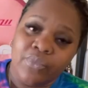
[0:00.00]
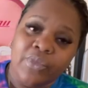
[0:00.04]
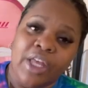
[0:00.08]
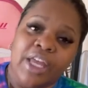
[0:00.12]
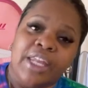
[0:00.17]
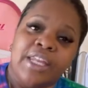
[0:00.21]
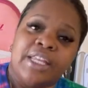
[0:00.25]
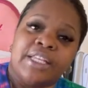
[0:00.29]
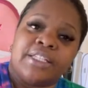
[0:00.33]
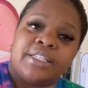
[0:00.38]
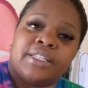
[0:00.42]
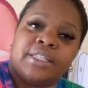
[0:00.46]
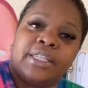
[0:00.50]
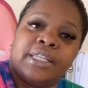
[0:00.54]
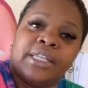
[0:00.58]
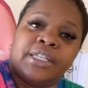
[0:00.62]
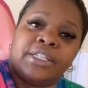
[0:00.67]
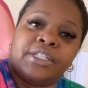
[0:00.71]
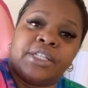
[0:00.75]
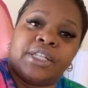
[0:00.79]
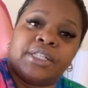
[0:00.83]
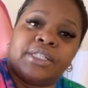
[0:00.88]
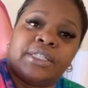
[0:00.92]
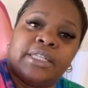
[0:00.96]
And
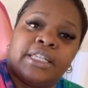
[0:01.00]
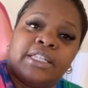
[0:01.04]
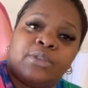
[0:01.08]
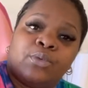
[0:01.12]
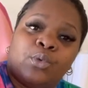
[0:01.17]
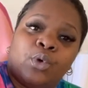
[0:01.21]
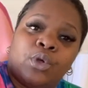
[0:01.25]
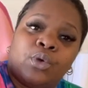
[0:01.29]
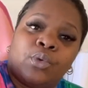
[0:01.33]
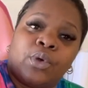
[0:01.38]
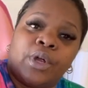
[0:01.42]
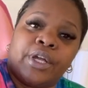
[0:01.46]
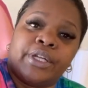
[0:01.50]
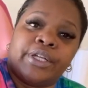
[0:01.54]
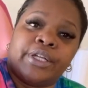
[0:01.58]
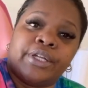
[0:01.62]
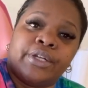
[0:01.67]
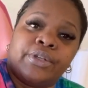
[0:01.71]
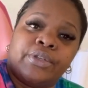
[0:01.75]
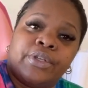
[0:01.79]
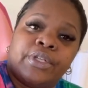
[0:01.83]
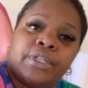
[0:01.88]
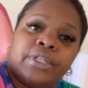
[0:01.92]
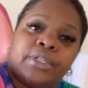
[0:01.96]
it's just this one right
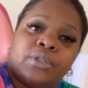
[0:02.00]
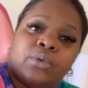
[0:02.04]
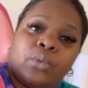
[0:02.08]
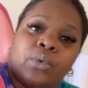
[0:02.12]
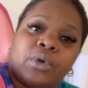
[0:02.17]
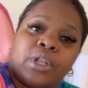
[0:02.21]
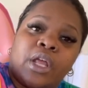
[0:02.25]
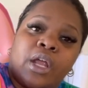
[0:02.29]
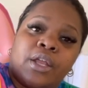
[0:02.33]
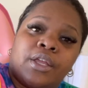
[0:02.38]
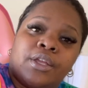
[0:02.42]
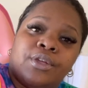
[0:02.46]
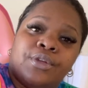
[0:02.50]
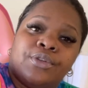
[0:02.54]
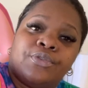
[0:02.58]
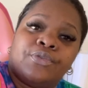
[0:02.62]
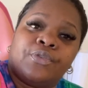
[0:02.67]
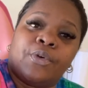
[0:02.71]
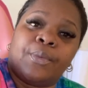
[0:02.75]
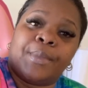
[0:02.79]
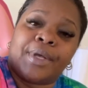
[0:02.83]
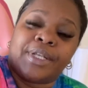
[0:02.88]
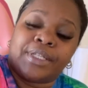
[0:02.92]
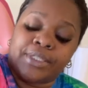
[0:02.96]
here. This is the one I use
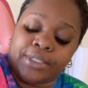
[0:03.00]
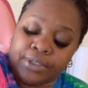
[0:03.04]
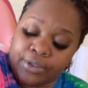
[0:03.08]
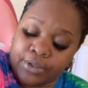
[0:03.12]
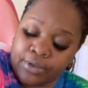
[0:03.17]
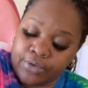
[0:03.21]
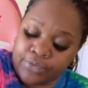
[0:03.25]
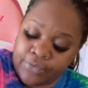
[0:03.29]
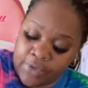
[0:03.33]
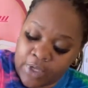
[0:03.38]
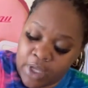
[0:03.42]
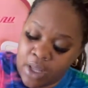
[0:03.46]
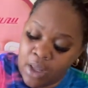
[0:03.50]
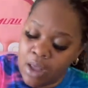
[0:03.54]
for myself.